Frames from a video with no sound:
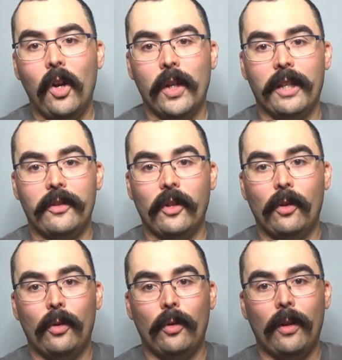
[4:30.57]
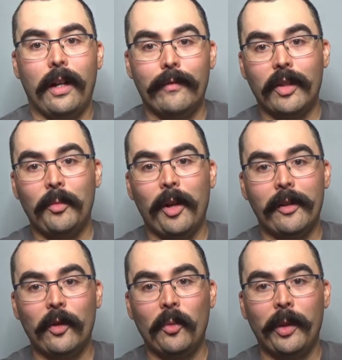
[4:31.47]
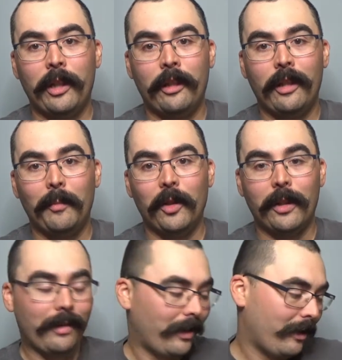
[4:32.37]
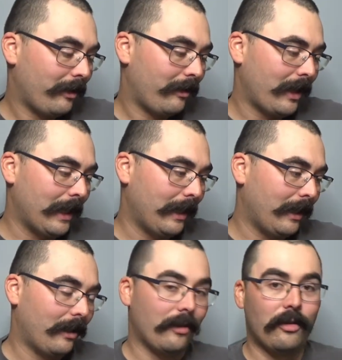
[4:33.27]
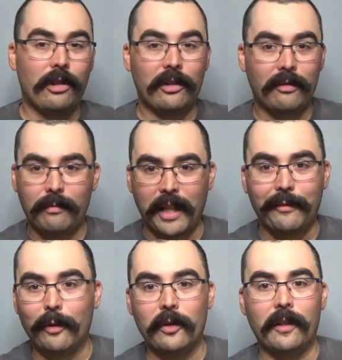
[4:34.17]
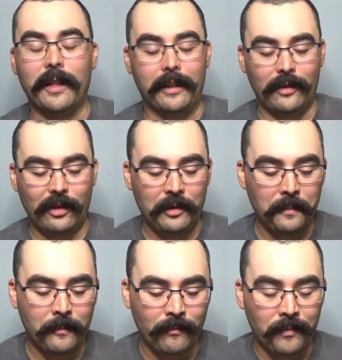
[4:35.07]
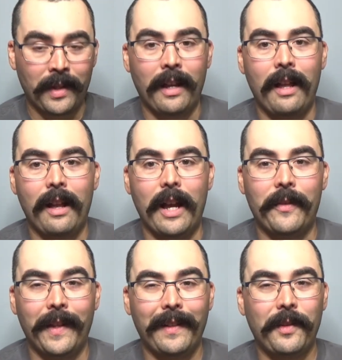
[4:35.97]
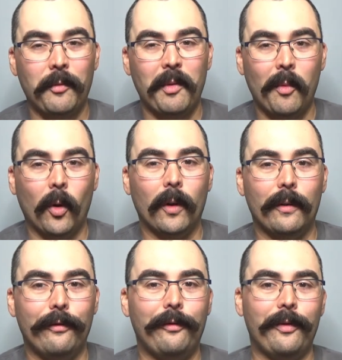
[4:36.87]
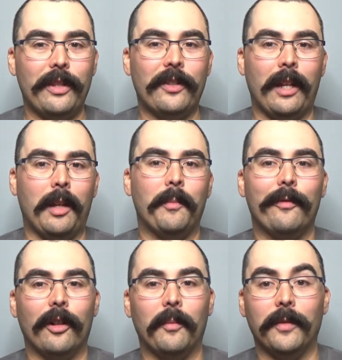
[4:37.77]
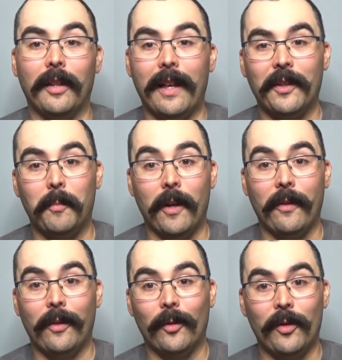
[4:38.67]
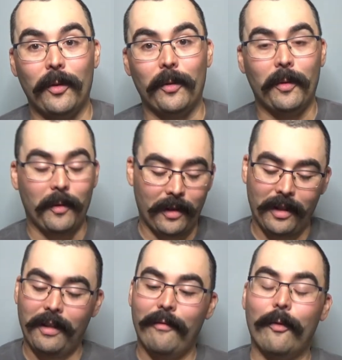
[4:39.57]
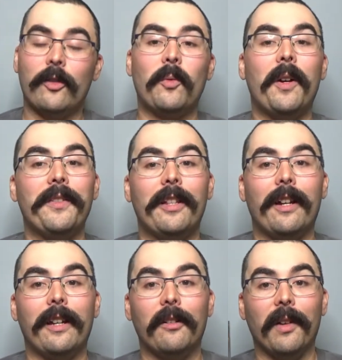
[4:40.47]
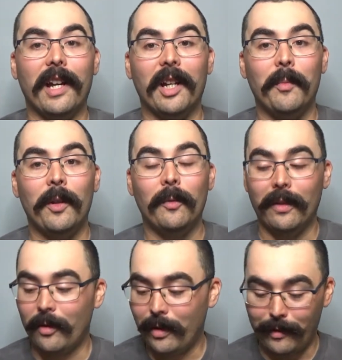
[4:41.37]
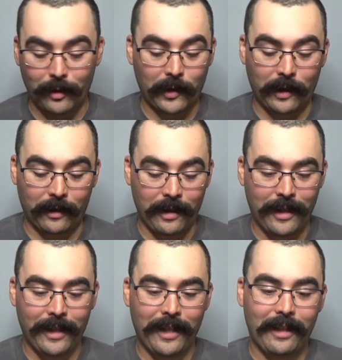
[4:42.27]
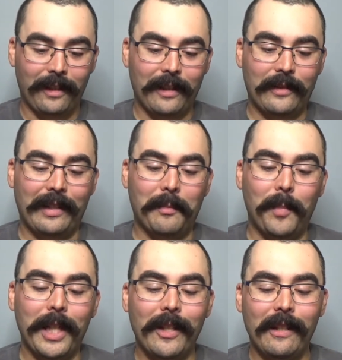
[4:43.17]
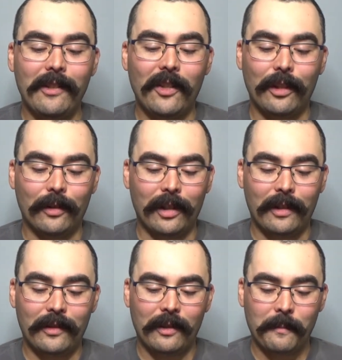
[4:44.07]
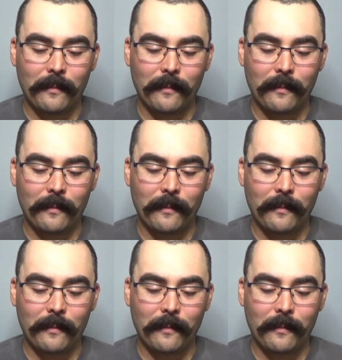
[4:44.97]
Okay, so I've got the box open, I'm looking in it, and just at first glance, I think it's going to be more of the same from the last month or two. First one that I grab, without even looking, is the BD series